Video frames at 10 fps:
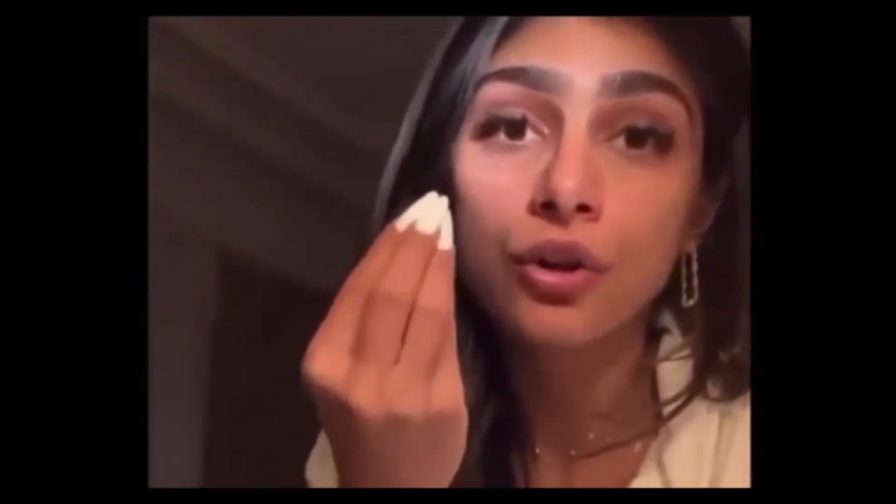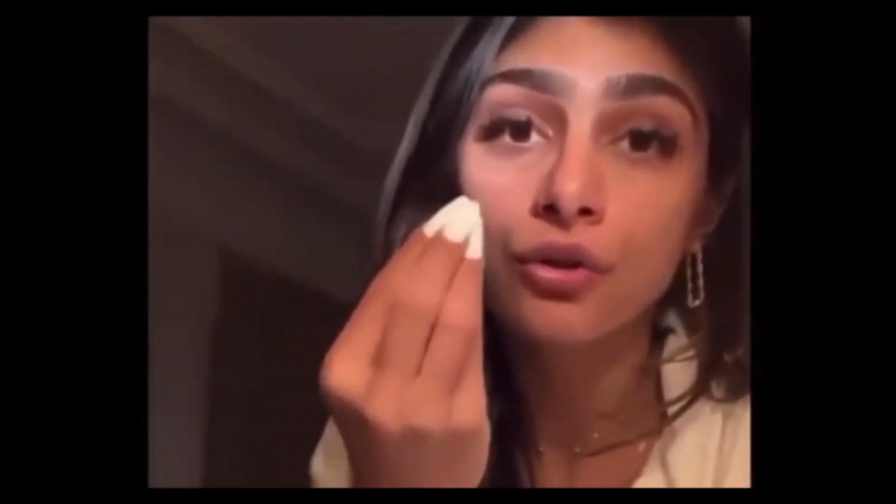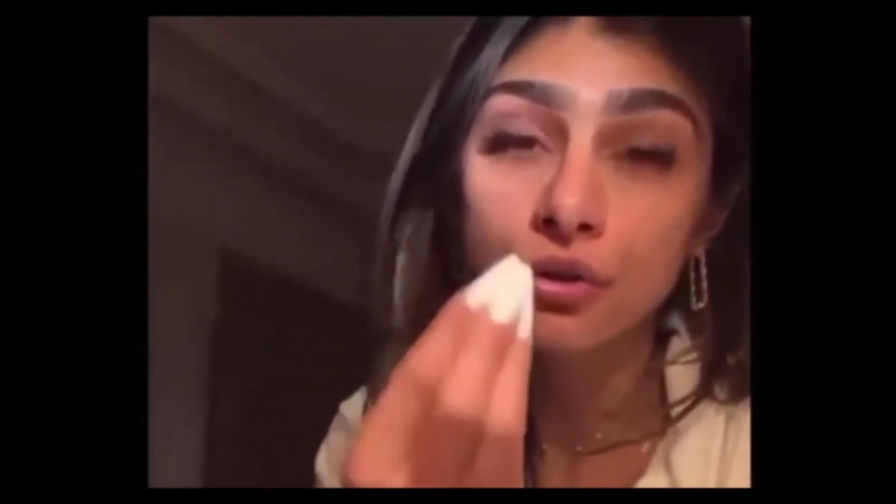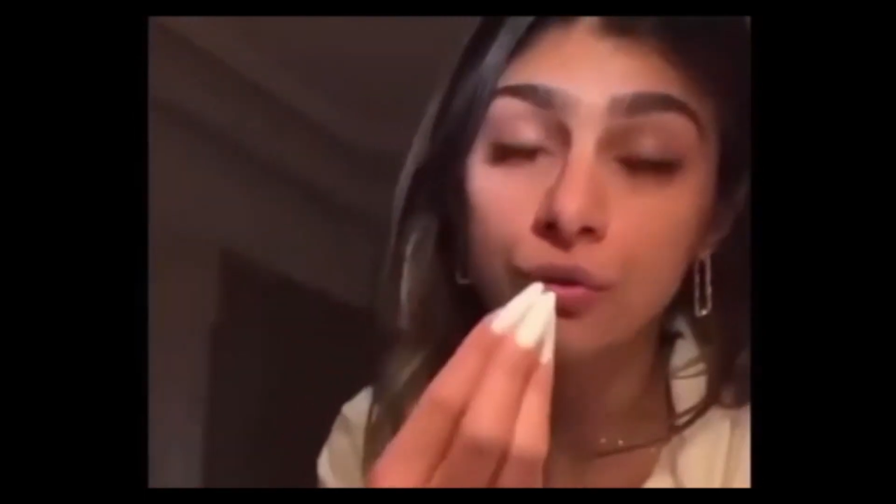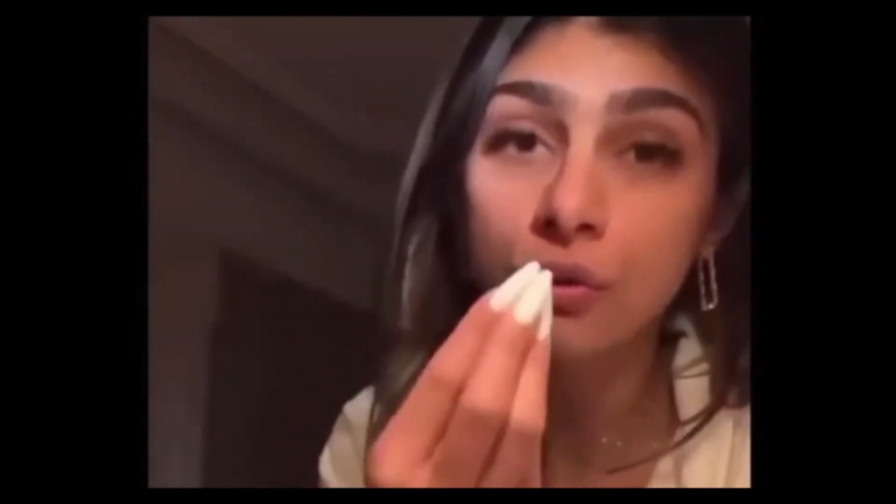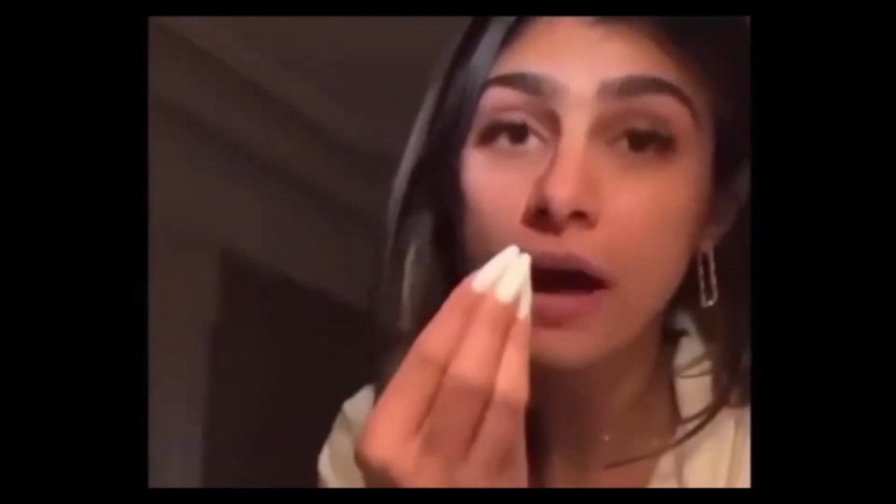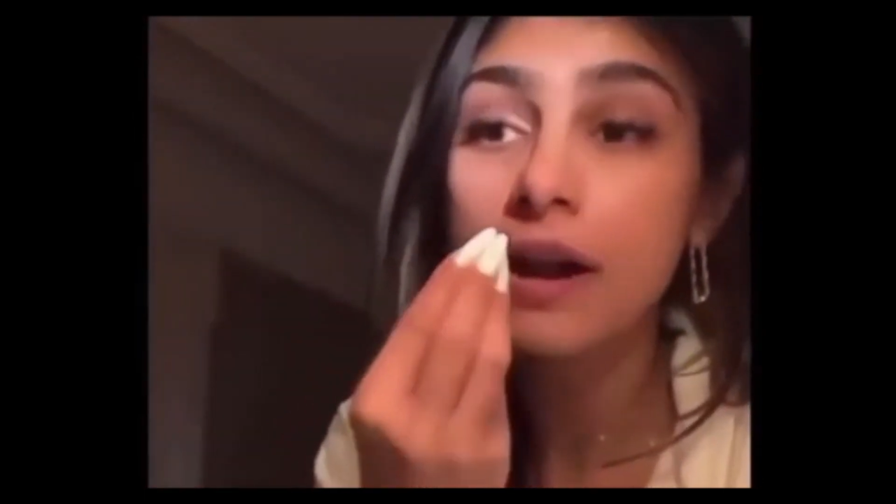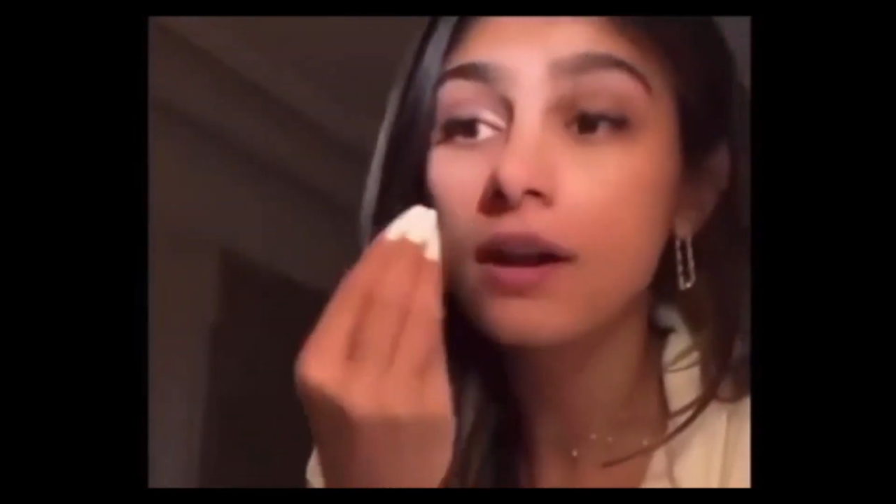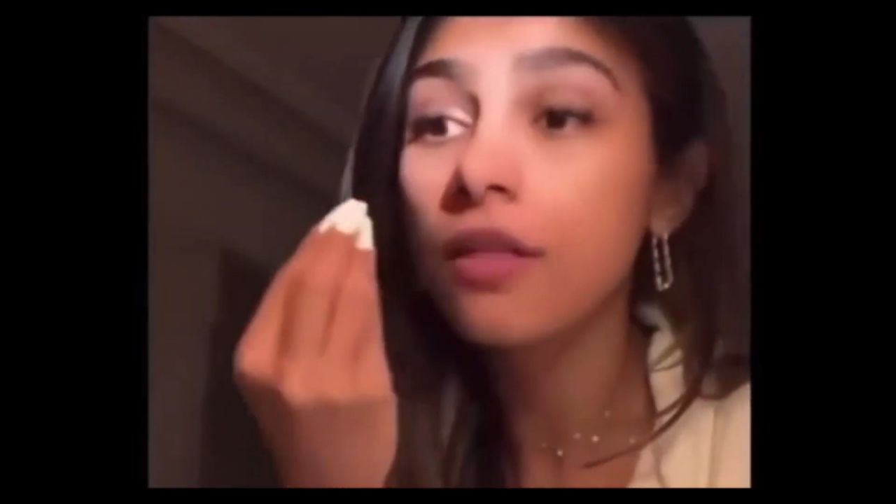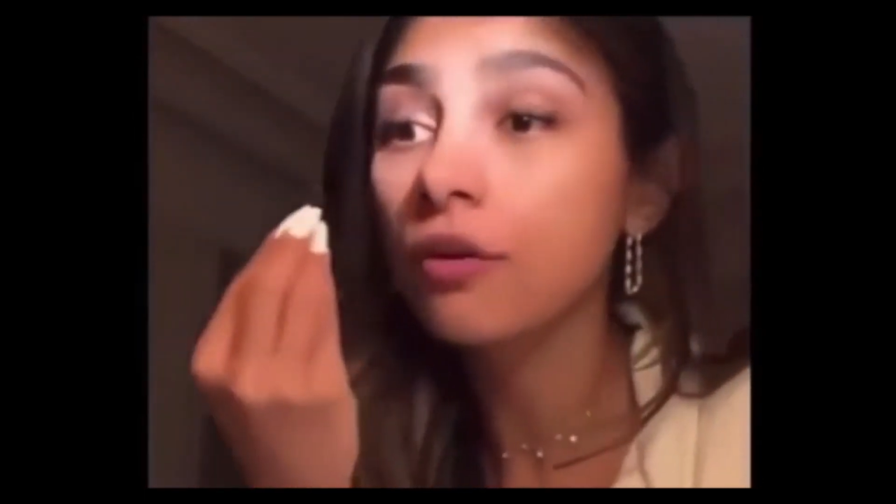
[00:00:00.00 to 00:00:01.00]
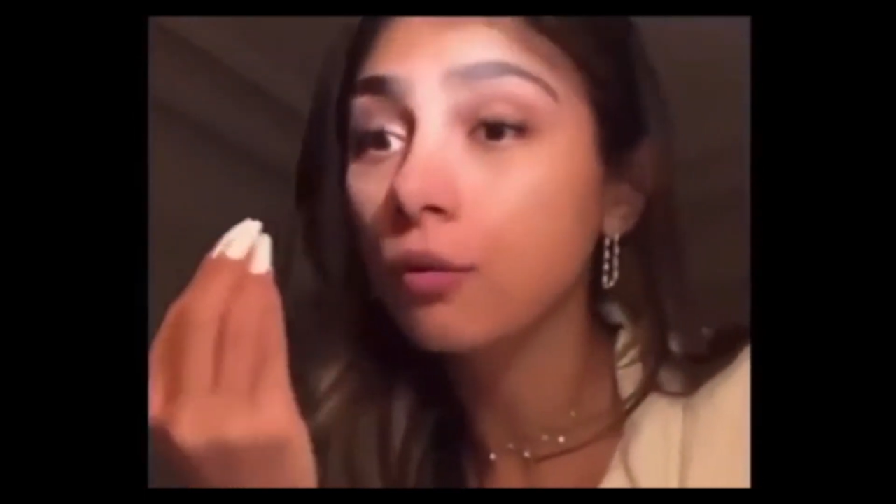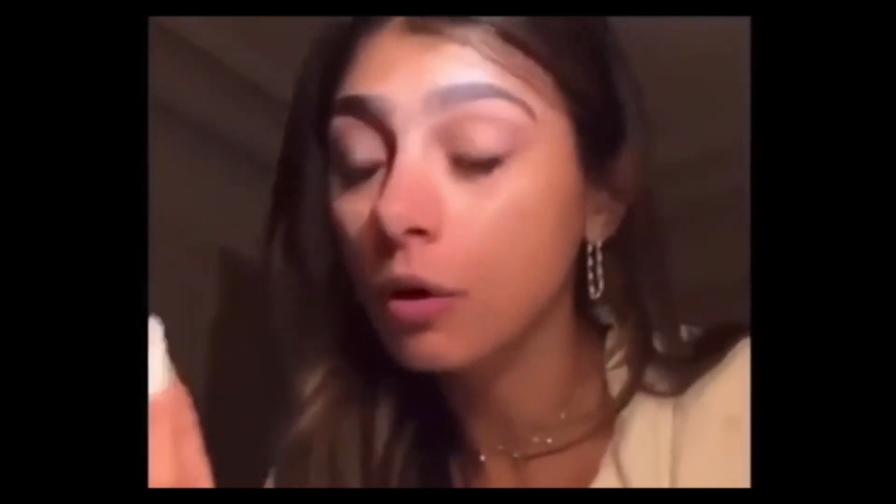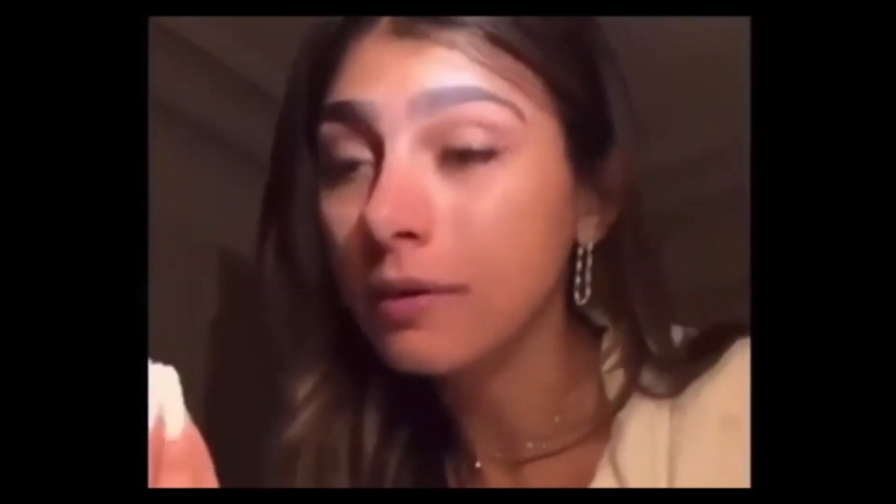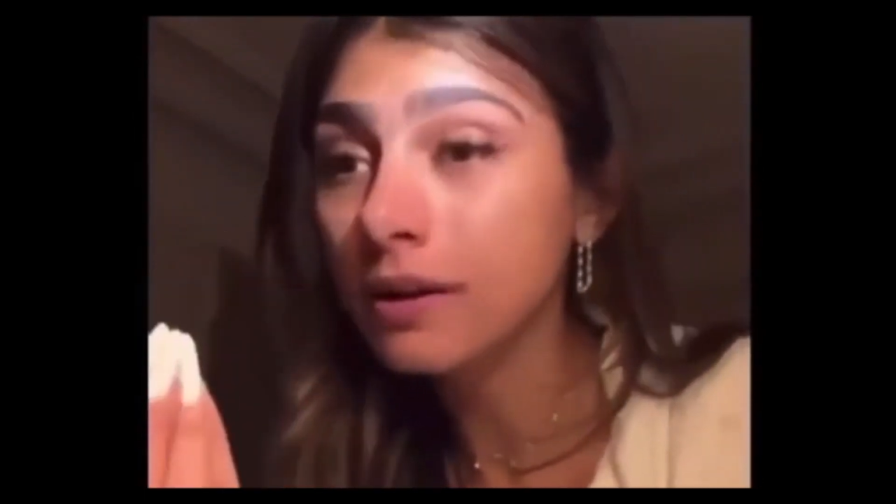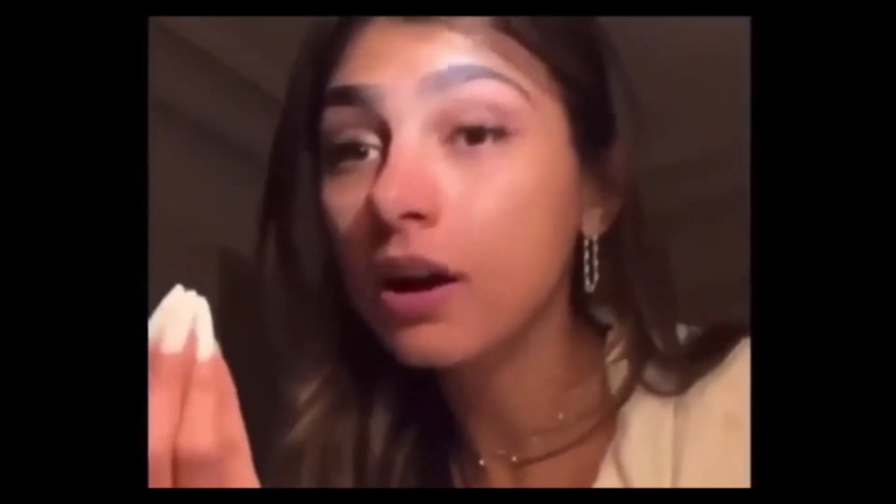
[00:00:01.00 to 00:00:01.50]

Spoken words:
you and another woman